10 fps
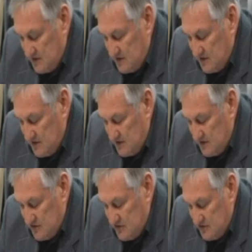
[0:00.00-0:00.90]
on the police
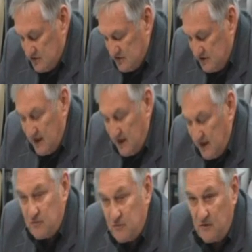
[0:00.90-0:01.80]
department take
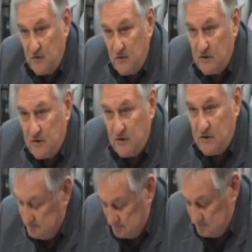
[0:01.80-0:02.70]
priority?
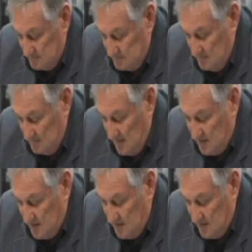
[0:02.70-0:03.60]
The
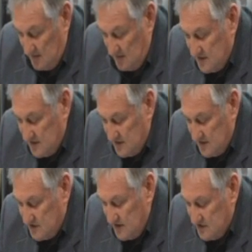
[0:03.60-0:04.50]
schools in District
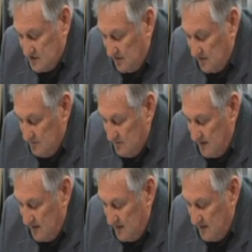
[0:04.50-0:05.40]
60 are not being the
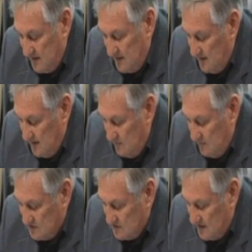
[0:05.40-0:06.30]
grade, with the
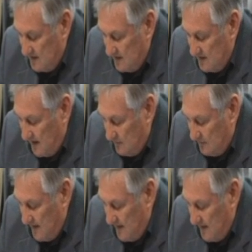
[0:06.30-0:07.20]
state of Colorado
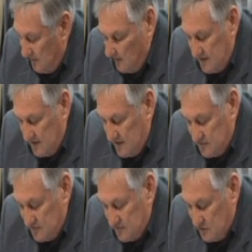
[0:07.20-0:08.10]
threatening to take over the
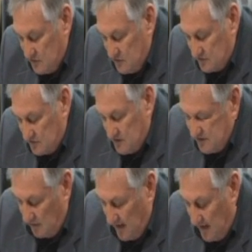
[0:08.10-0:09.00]
schools. The
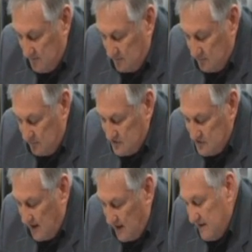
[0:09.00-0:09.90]
dropout rate is
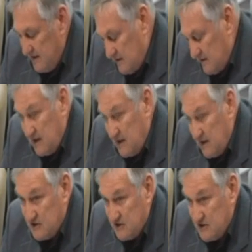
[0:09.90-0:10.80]
high, test scores
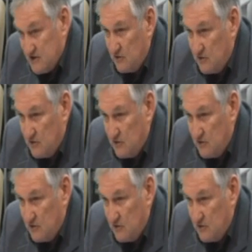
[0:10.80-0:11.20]
are low.